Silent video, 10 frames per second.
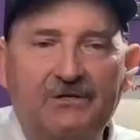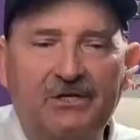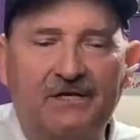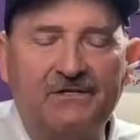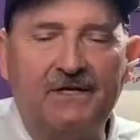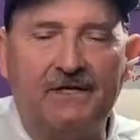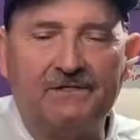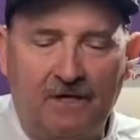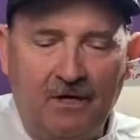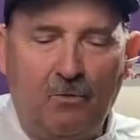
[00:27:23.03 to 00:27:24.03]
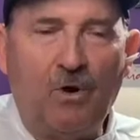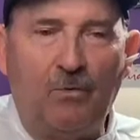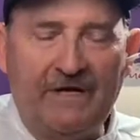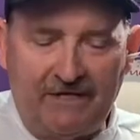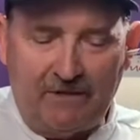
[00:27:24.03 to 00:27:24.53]
chess it is. What
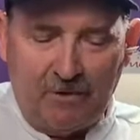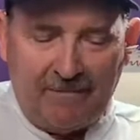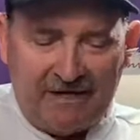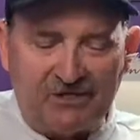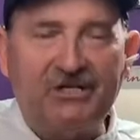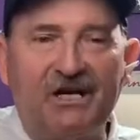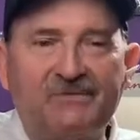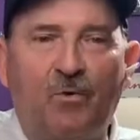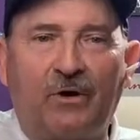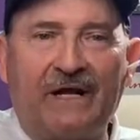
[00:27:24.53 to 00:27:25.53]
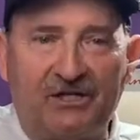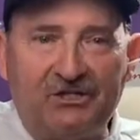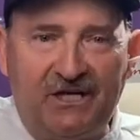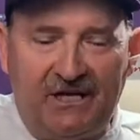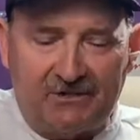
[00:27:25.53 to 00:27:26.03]
we did, we made a chessboard out of
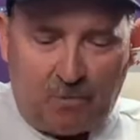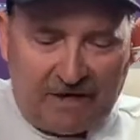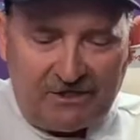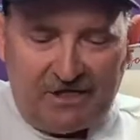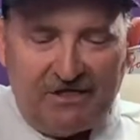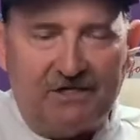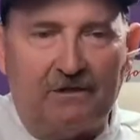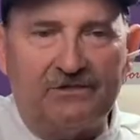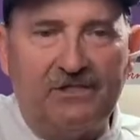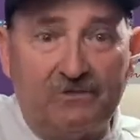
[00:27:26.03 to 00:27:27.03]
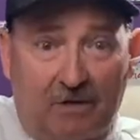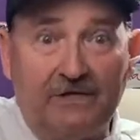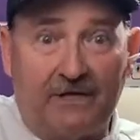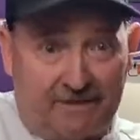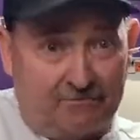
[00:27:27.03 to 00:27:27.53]
cheese, white cheese, yellow cheese, what
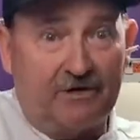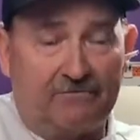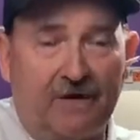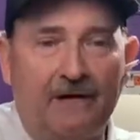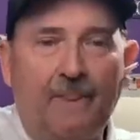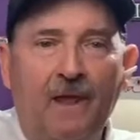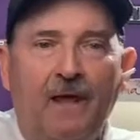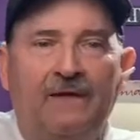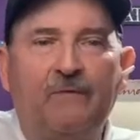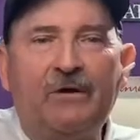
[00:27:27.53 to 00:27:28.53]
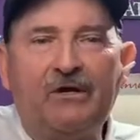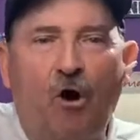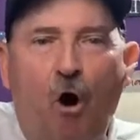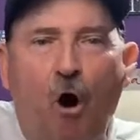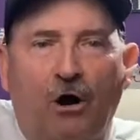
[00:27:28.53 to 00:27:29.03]
you get the drift, right? And then we
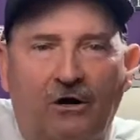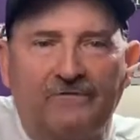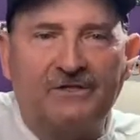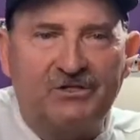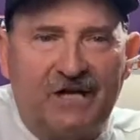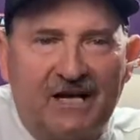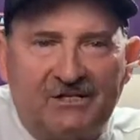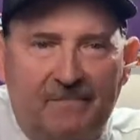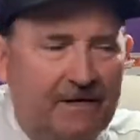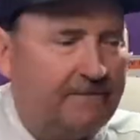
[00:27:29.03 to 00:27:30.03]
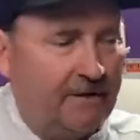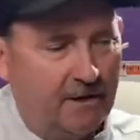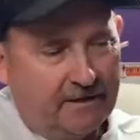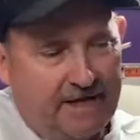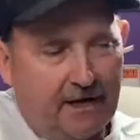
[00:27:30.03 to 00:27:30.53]
carved chessmen,
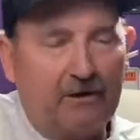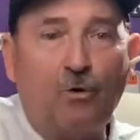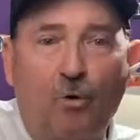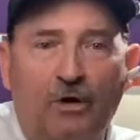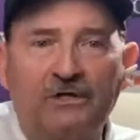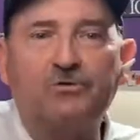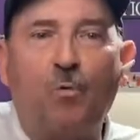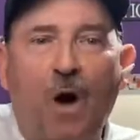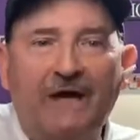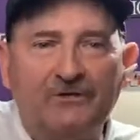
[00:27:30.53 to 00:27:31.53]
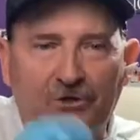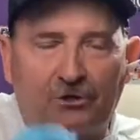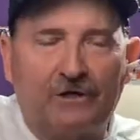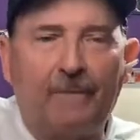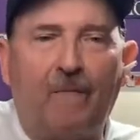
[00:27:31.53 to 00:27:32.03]
carrot, orange, white
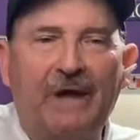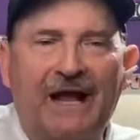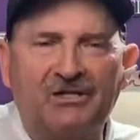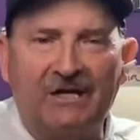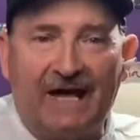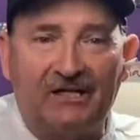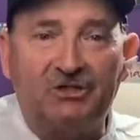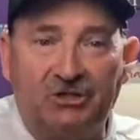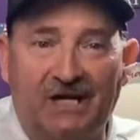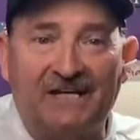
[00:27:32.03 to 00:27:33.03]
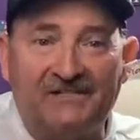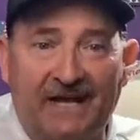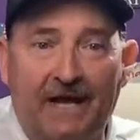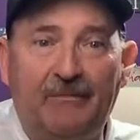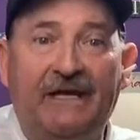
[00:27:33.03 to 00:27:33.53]
turnip. We actually had a chess
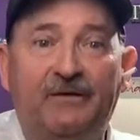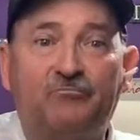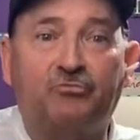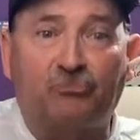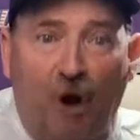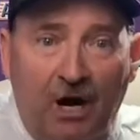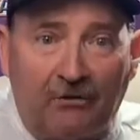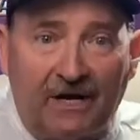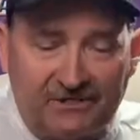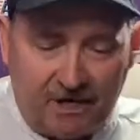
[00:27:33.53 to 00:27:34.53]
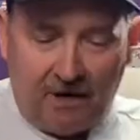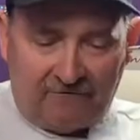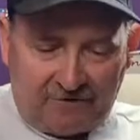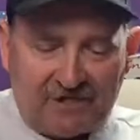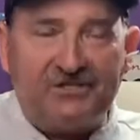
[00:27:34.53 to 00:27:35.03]
game in progress
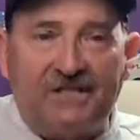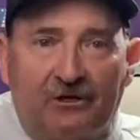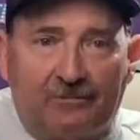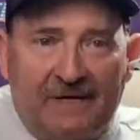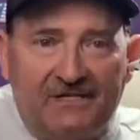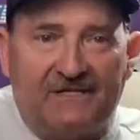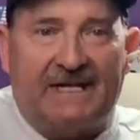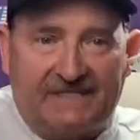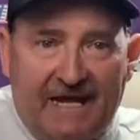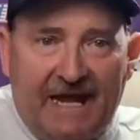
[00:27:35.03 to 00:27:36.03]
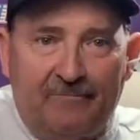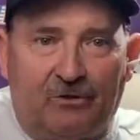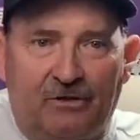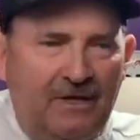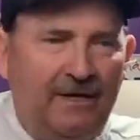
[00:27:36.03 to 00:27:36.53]
for the centerpiece of that
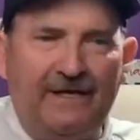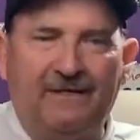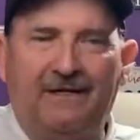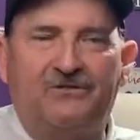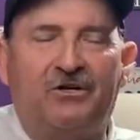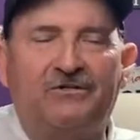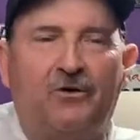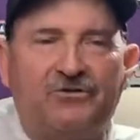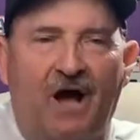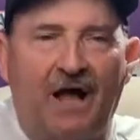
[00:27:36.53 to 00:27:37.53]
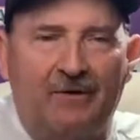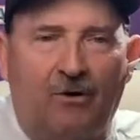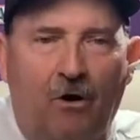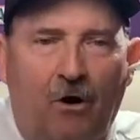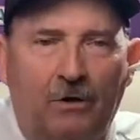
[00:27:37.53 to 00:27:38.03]
table. It took no time at
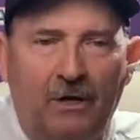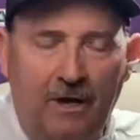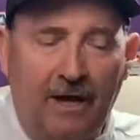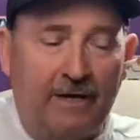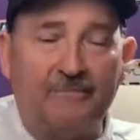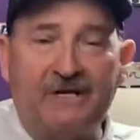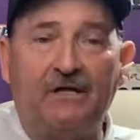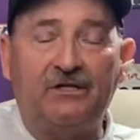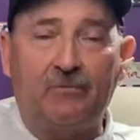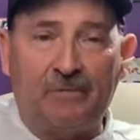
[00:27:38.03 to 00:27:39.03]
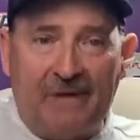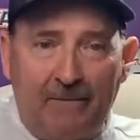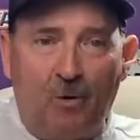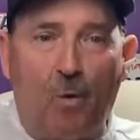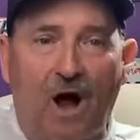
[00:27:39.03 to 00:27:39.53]
all. And I'm telling you, when
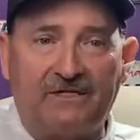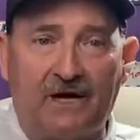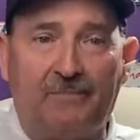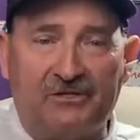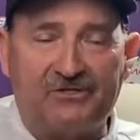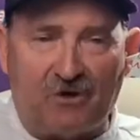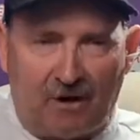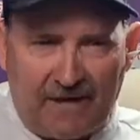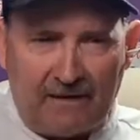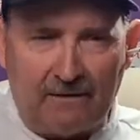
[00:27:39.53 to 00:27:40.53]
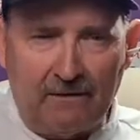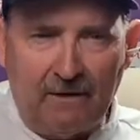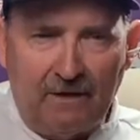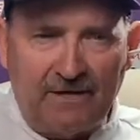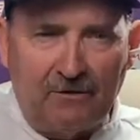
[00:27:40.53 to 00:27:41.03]
people walked up and saw that,
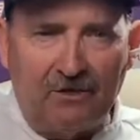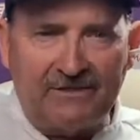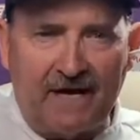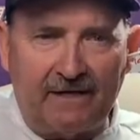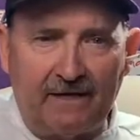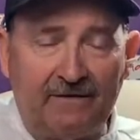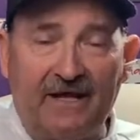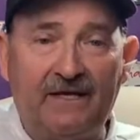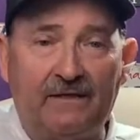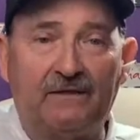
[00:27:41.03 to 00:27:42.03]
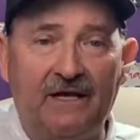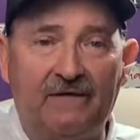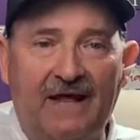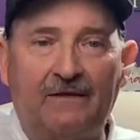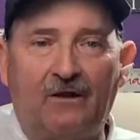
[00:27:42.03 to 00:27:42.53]
they looked at it, they didn't leave.
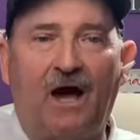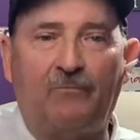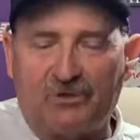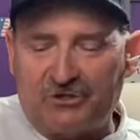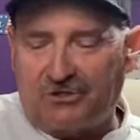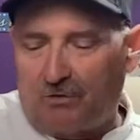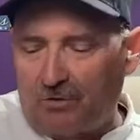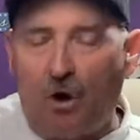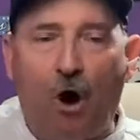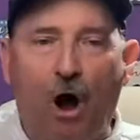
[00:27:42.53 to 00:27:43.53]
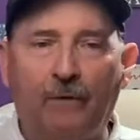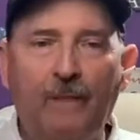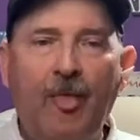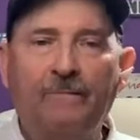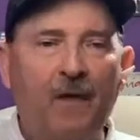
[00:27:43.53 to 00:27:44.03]
That line was so long,
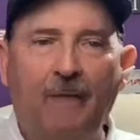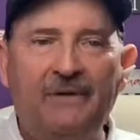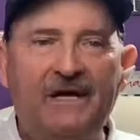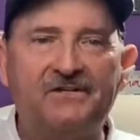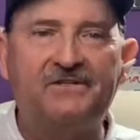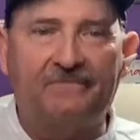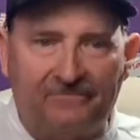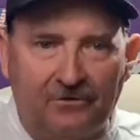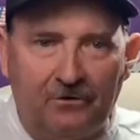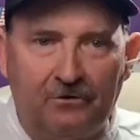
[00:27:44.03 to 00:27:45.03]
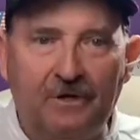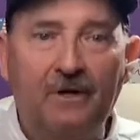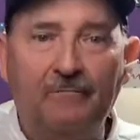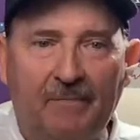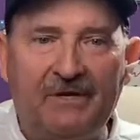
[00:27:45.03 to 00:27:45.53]
not because of the food,
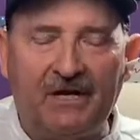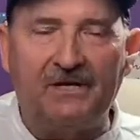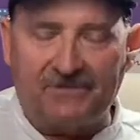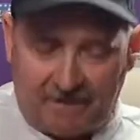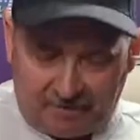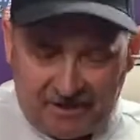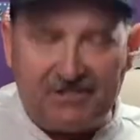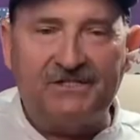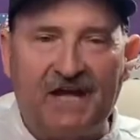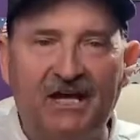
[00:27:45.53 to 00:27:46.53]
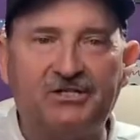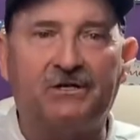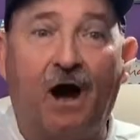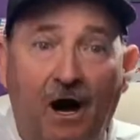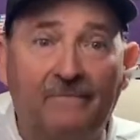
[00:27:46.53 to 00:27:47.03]
but because of the presentation
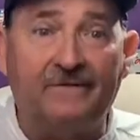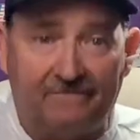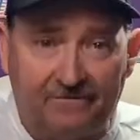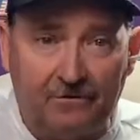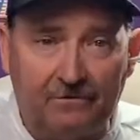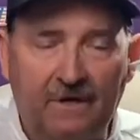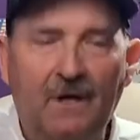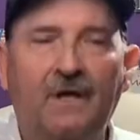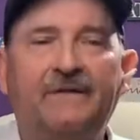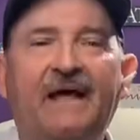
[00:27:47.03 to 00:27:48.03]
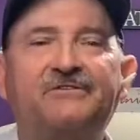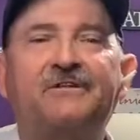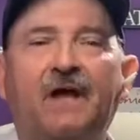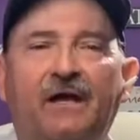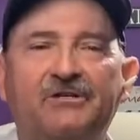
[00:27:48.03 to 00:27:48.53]
of the food. That's the
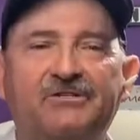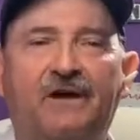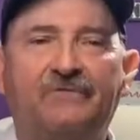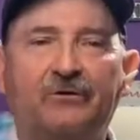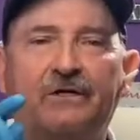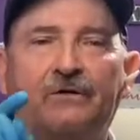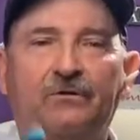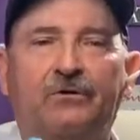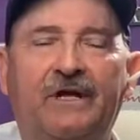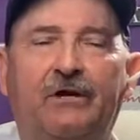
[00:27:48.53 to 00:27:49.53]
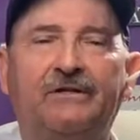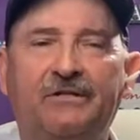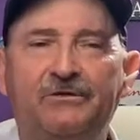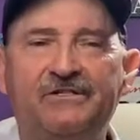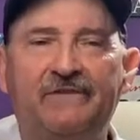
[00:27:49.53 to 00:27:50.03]
kind of stuff you're going to learn here at the
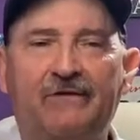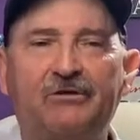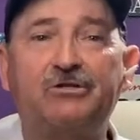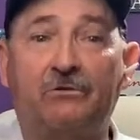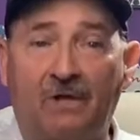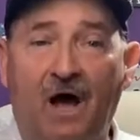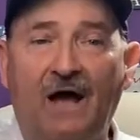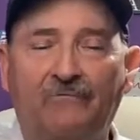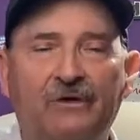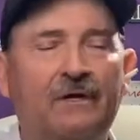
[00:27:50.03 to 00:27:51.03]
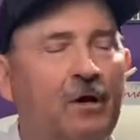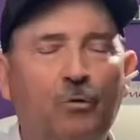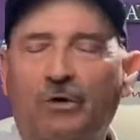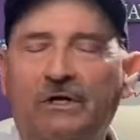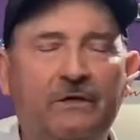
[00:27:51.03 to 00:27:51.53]
new Steve Henry Show Live.
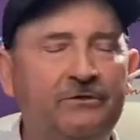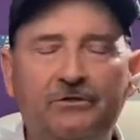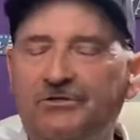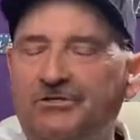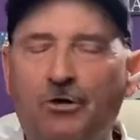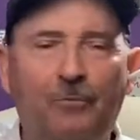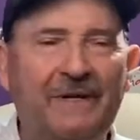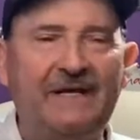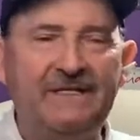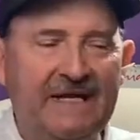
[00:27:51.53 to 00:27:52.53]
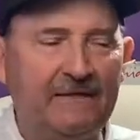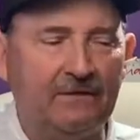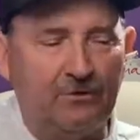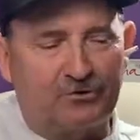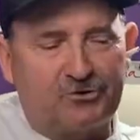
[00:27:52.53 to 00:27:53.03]
We're gonna do so many neat
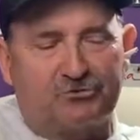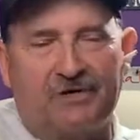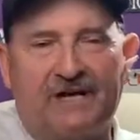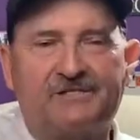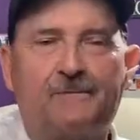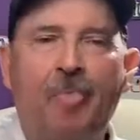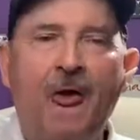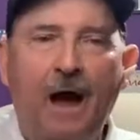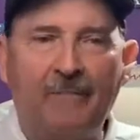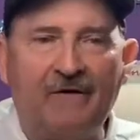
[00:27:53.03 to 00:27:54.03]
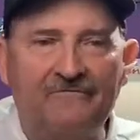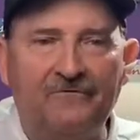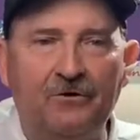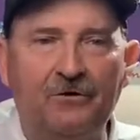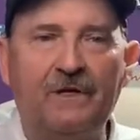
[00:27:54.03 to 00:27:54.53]
little tricks about
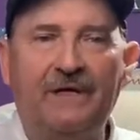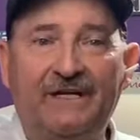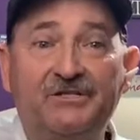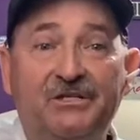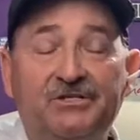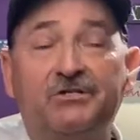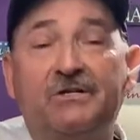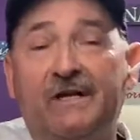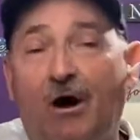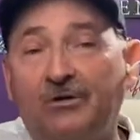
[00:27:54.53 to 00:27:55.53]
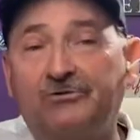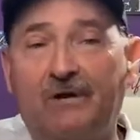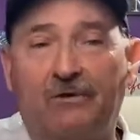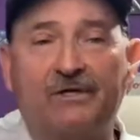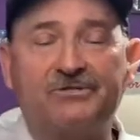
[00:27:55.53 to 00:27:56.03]
food in addition to the entree
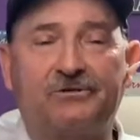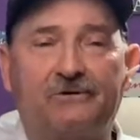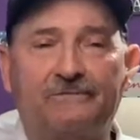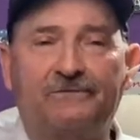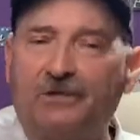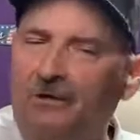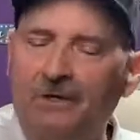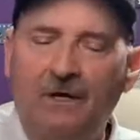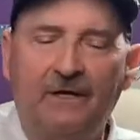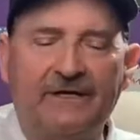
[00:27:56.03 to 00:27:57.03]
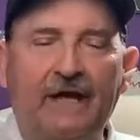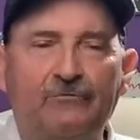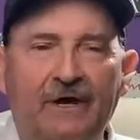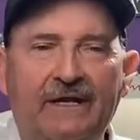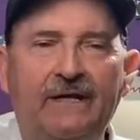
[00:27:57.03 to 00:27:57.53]
we're going to serve. So get
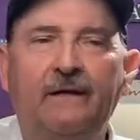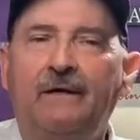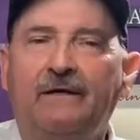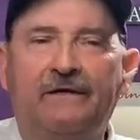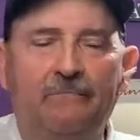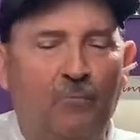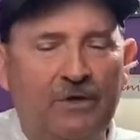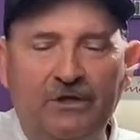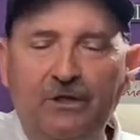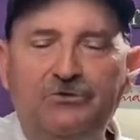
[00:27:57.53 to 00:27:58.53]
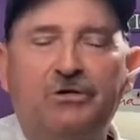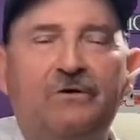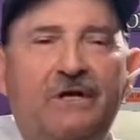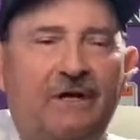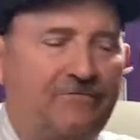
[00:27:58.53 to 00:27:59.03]
ready. When you tune
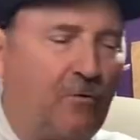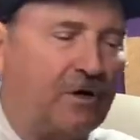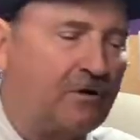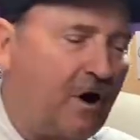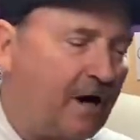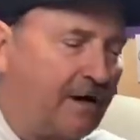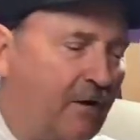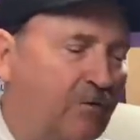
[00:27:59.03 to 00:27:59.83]
in at 4 o'clock, I